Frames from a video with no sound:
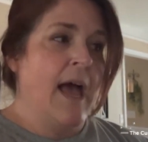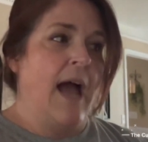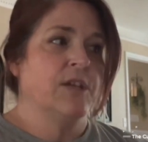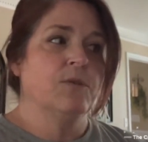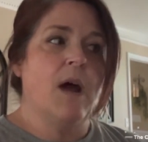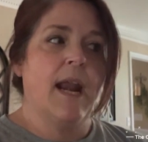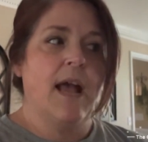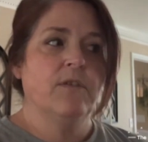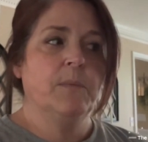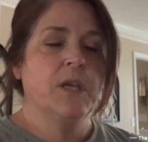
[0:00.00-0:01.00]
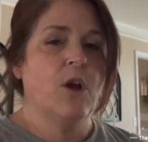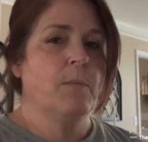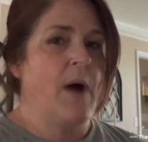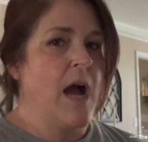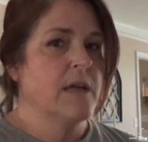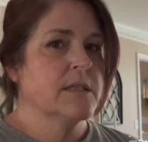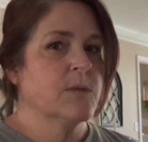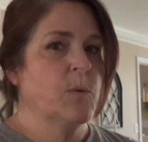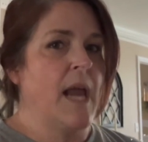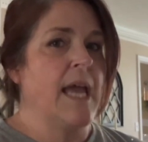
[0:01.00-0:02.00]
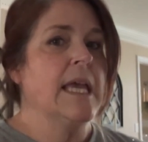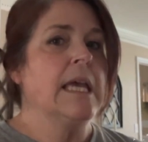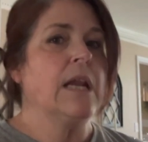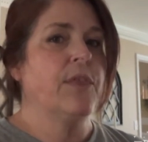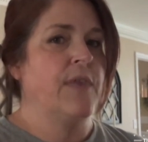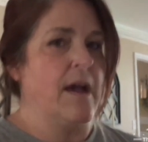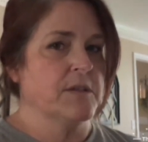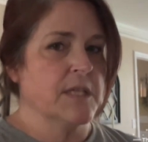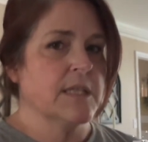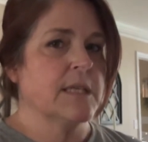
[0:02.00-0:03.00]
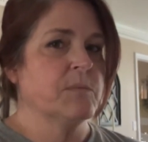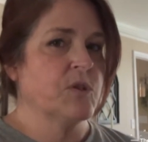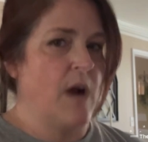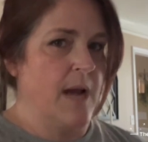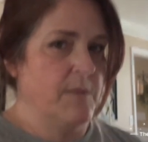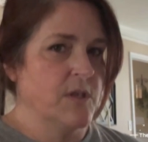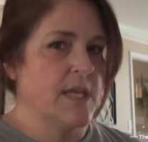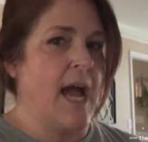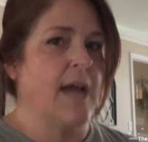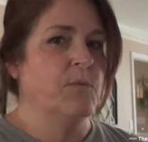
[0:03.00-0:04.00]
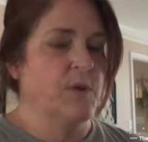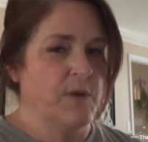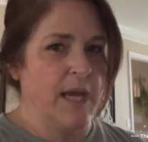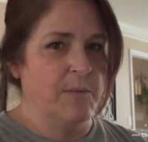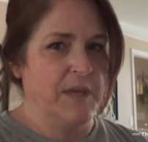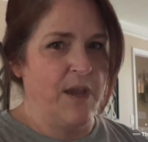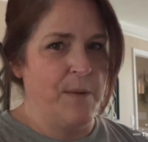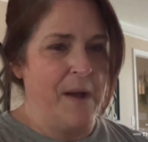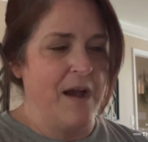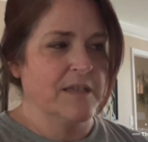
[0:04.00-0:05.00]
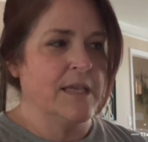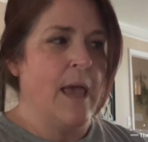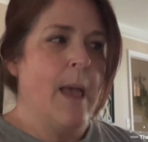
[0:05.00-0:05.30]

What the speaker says: I do not have a P.O. box. When I hit 1,000 subscribers, I will get a P.O. box.